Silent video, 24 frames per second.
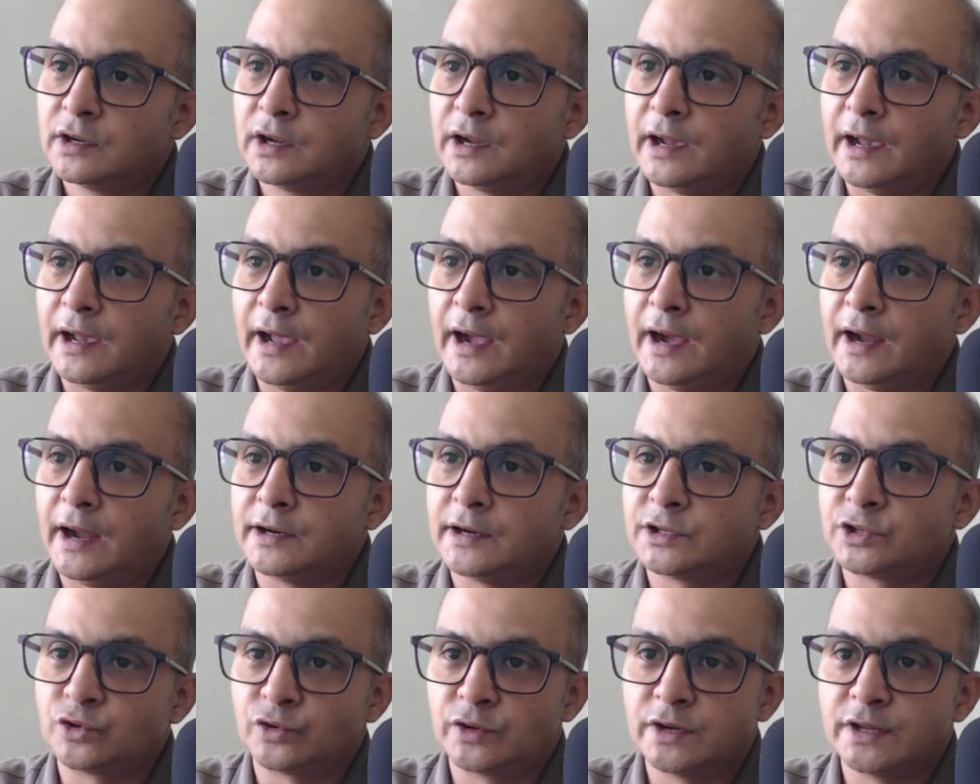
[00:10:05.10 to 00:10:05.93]

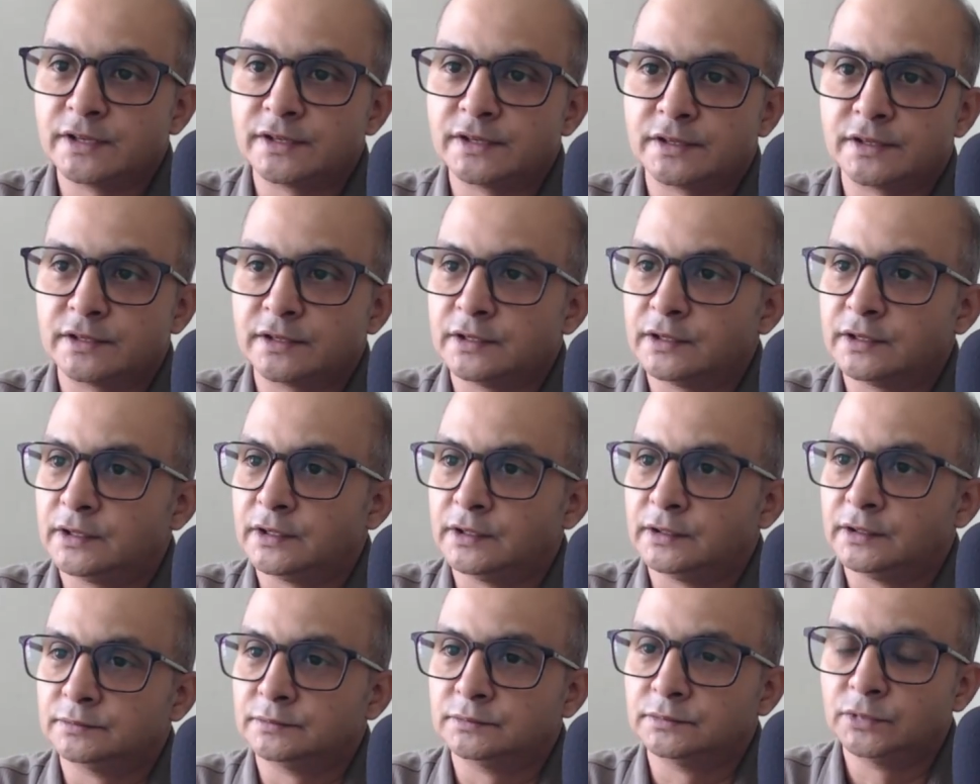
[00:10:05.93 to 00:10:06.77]
and students
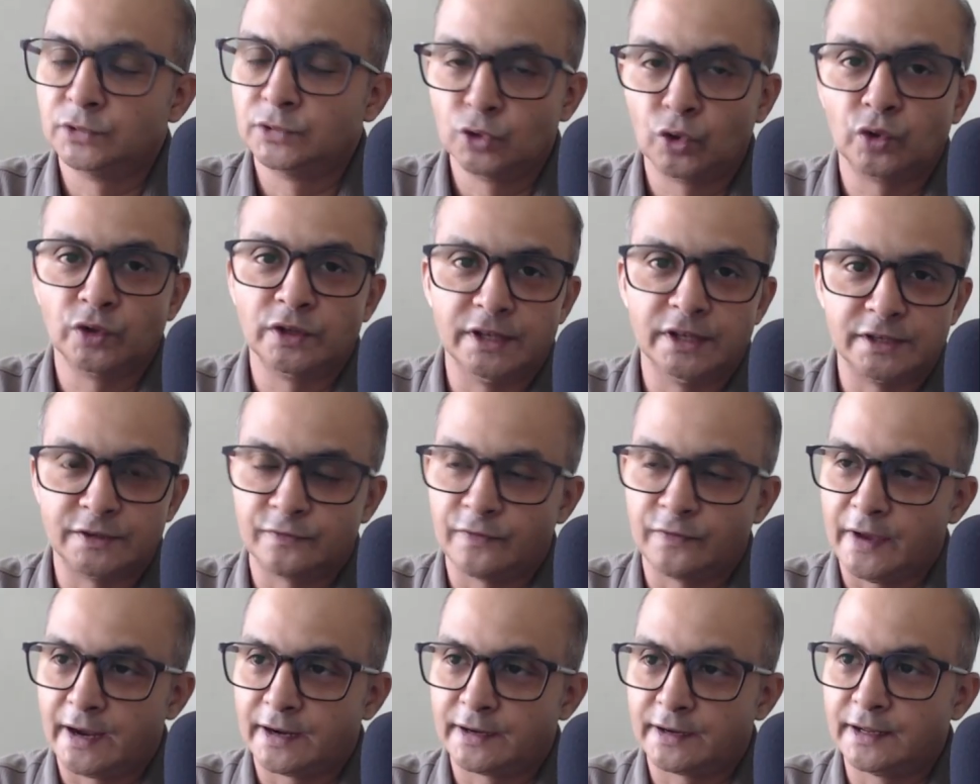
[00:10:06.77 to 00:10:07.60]
know this
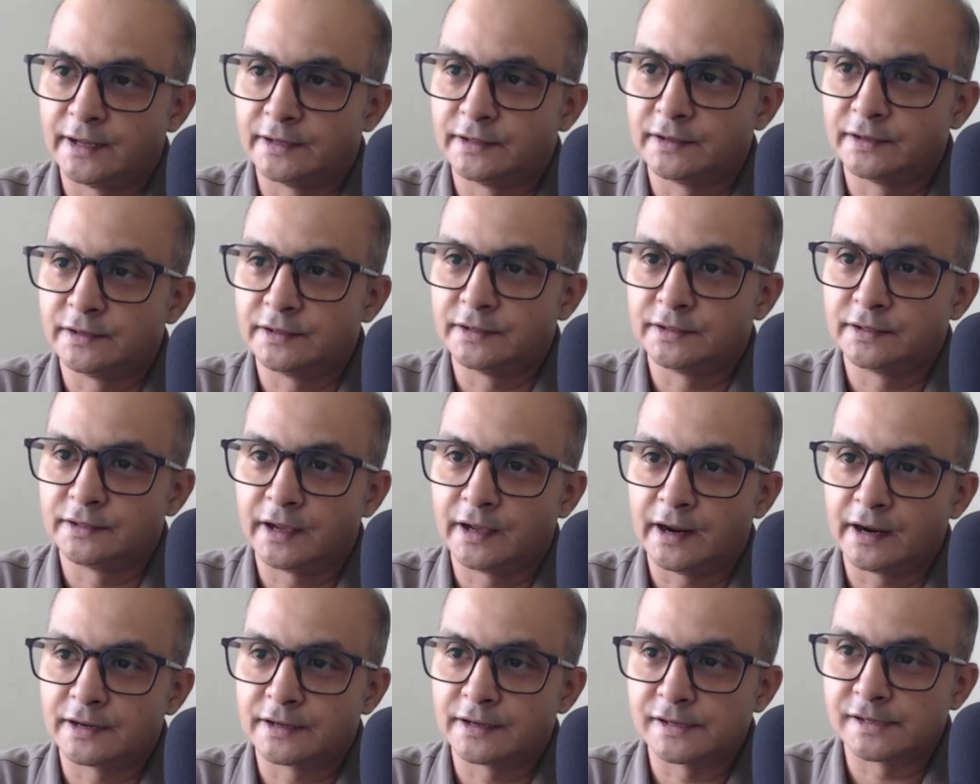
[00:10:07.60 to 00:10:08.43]
fact that the
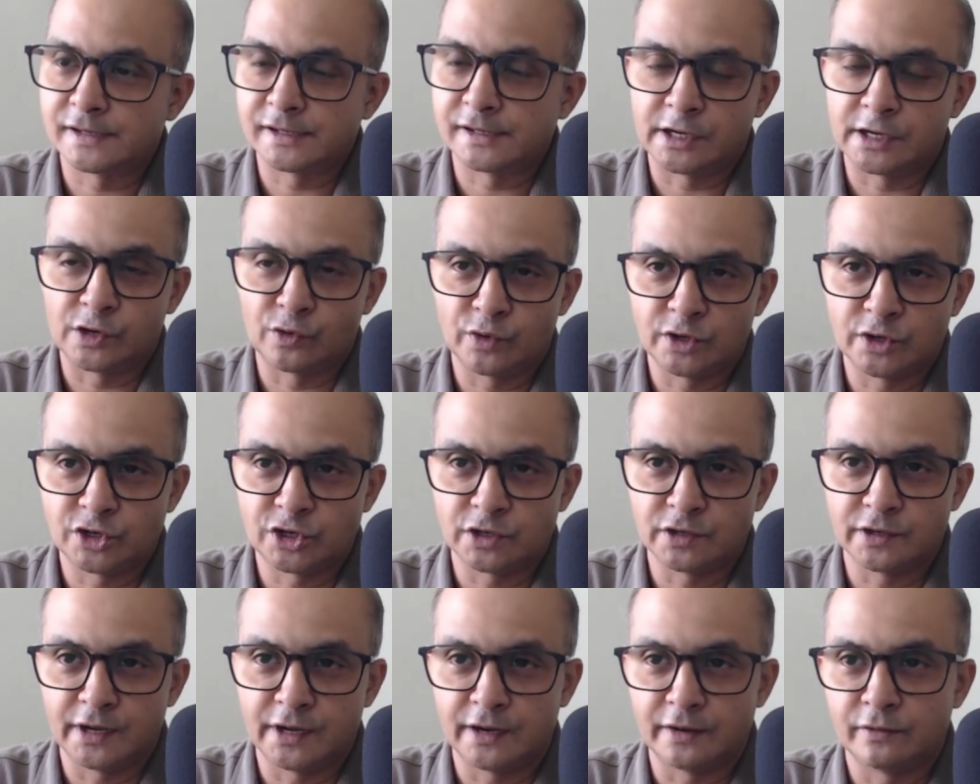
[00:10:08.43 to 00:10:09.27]
characteristic
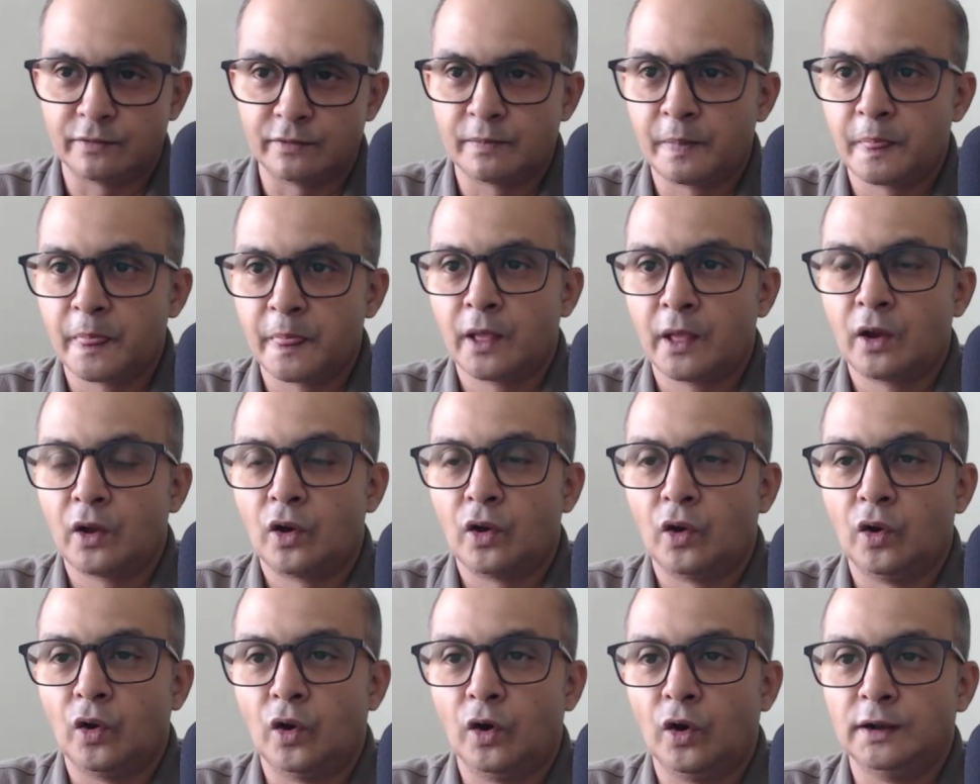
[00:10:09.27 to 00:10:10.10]
equation and
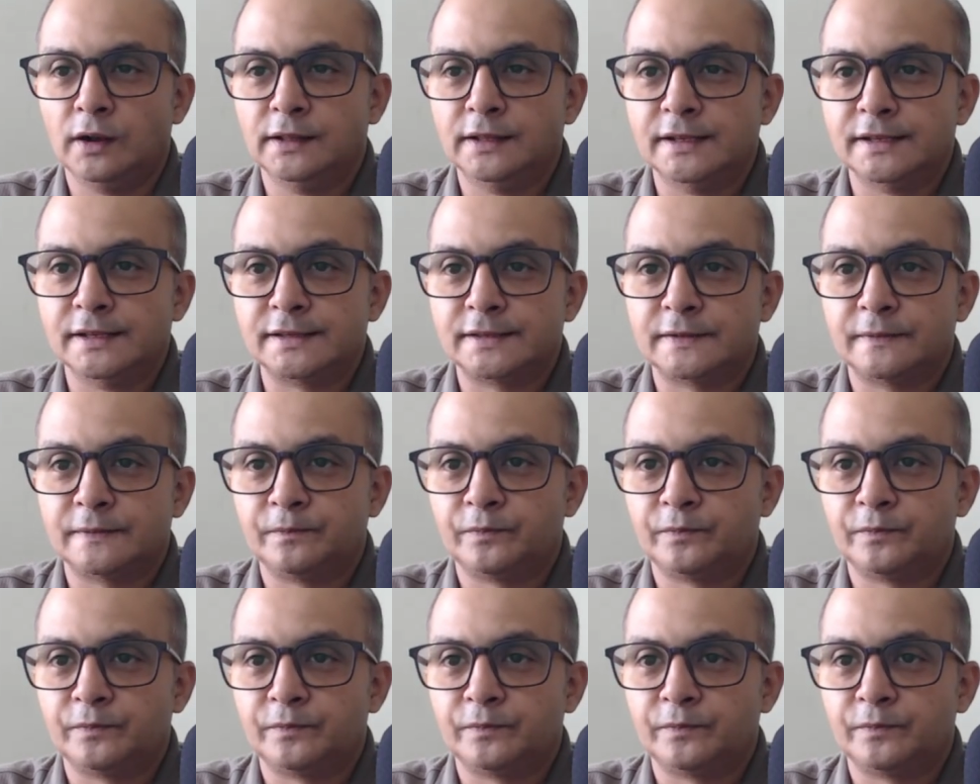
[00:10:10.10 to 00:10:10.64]
all this